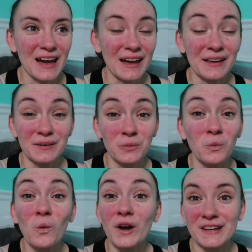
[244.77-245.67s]
I,
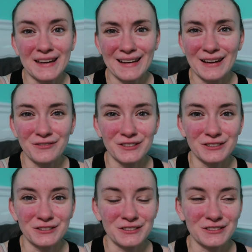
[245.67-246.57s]
in one day I
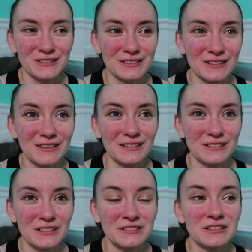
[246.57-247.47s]
finished in the
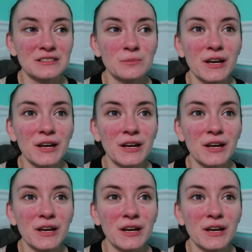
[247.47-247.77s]
entire season.